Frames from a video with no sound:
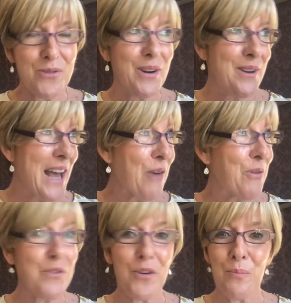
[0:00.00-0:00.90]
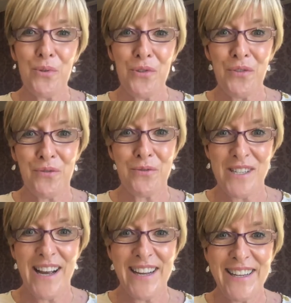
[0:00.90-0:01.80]
And now we've got a beautiful
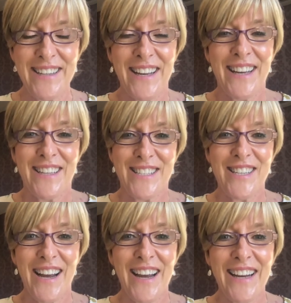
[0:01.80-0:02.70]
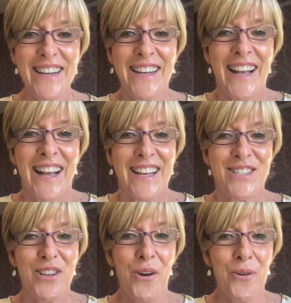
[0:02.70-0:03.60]
day today,
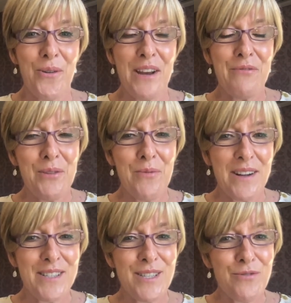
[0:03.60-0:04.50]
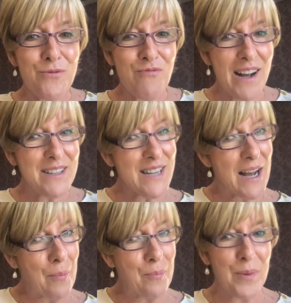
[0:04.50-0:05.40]
so everyone's still rugged
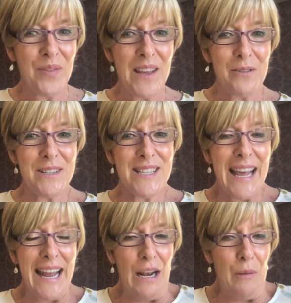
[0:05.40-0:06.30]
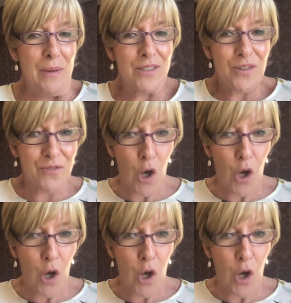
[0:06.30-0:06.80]
up, but there is that element of